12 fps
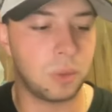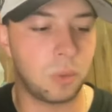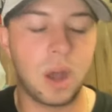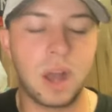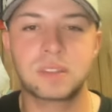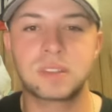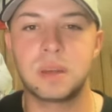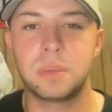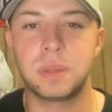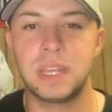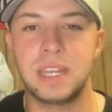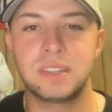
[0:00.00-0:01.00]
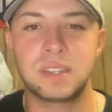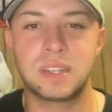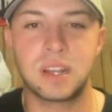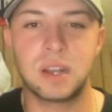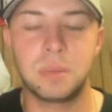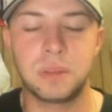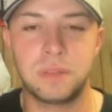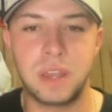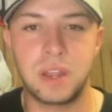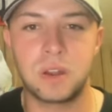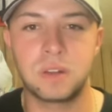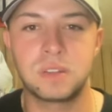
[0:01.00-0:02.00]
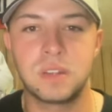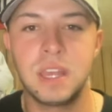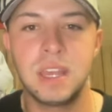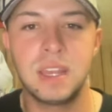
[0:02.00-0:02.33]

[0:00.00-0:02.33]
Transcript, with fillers: of walks a couple of hits and a couple of errors